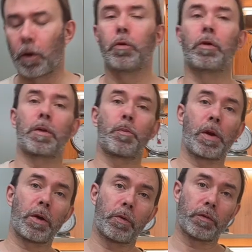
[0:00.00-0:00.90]
You can
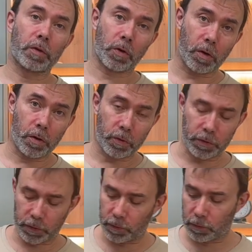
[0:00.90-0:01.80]
play with the
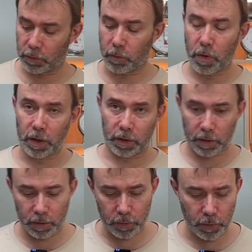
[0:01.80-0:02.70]
colors, the white
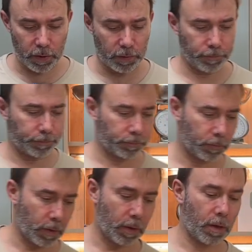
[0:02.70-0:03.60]
and the green
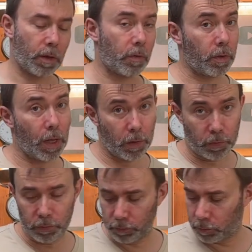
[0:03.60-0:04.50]
and the
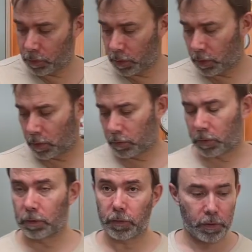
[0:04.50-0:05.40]
yellow,
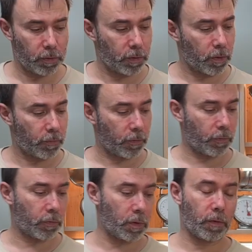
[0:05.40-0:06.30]
because finally you
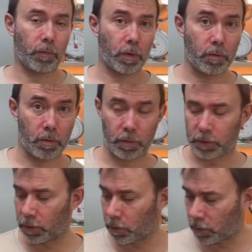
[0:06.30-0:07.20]
have 3
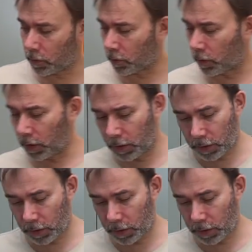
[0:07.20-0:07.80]
colors in a leek.